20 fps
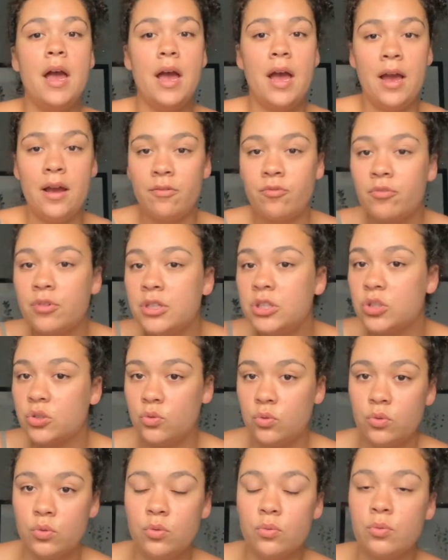Every
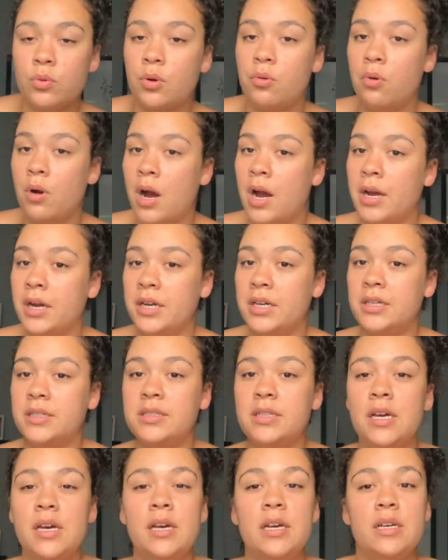school requires
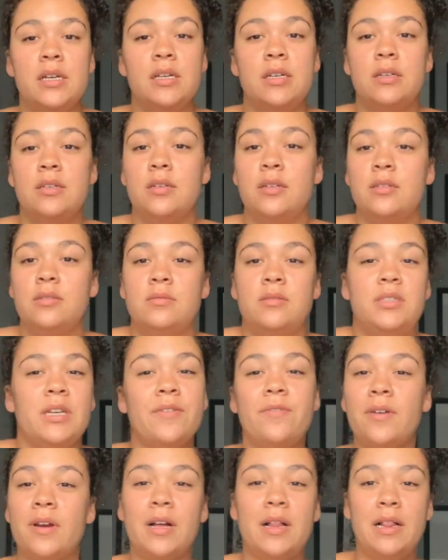
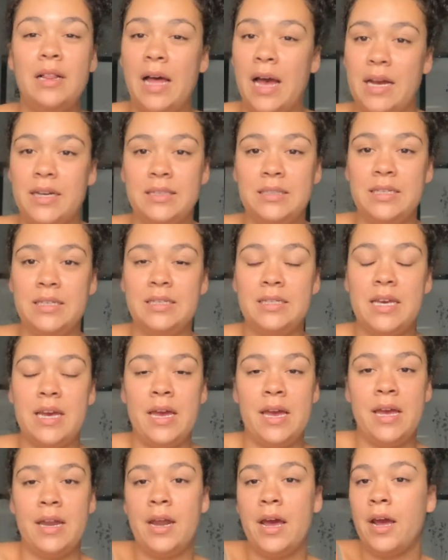different classes,
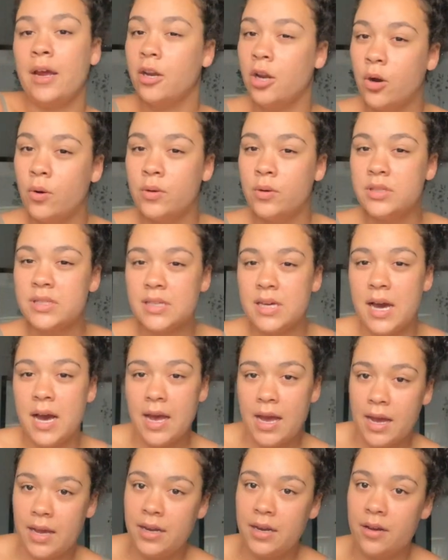and I know it's
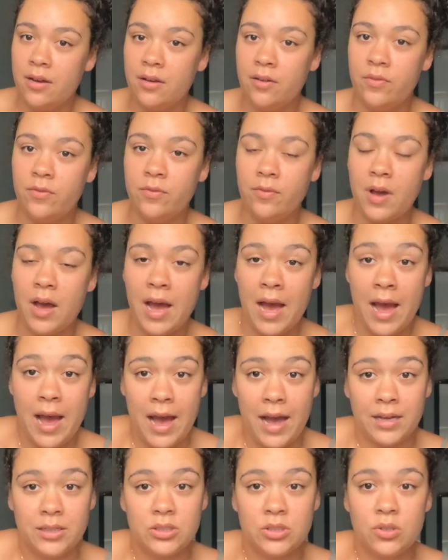kind of a
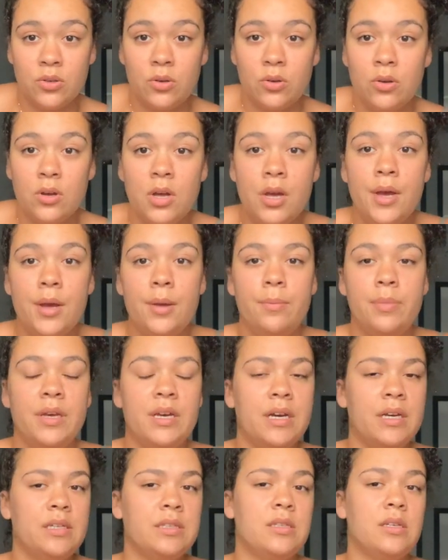hassle
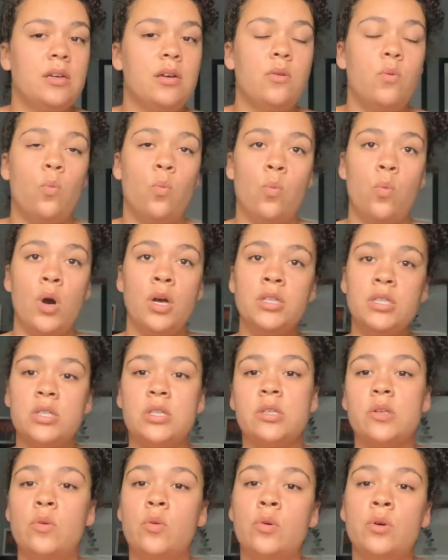because one
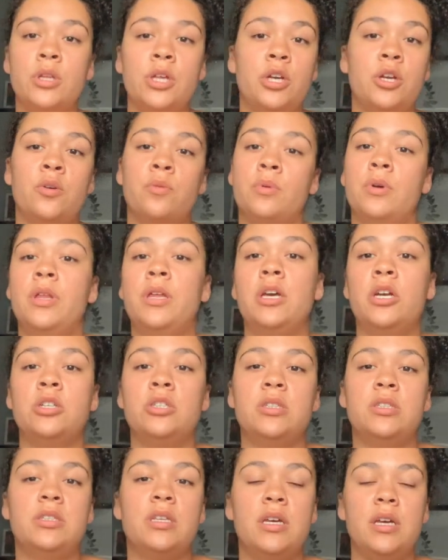school that you're really
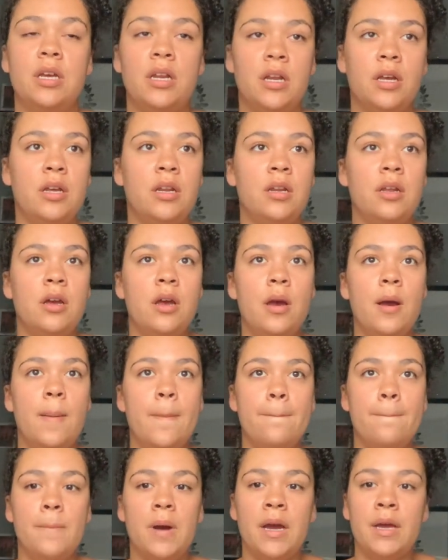interested in
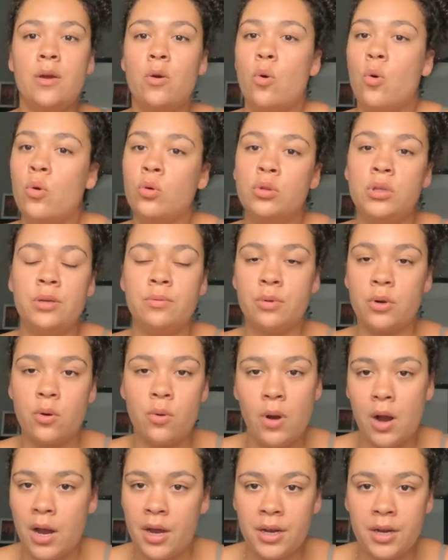might only
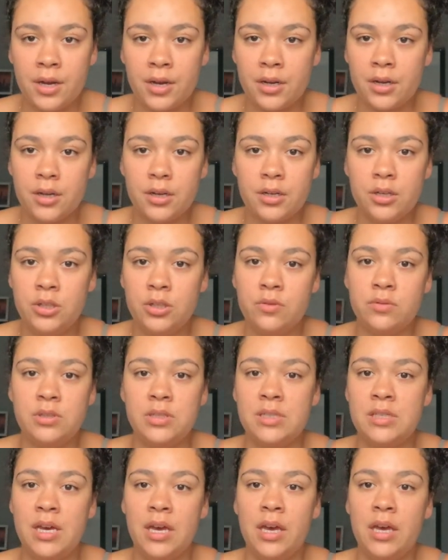require you
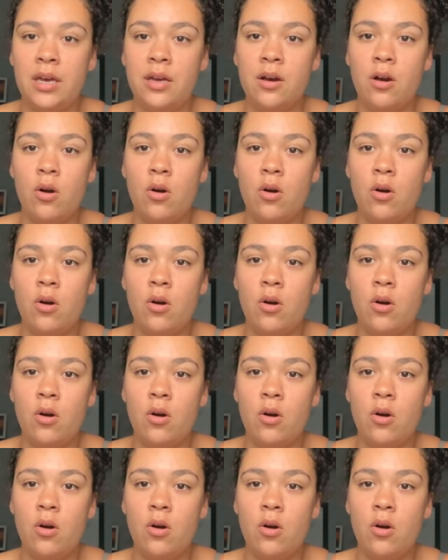to take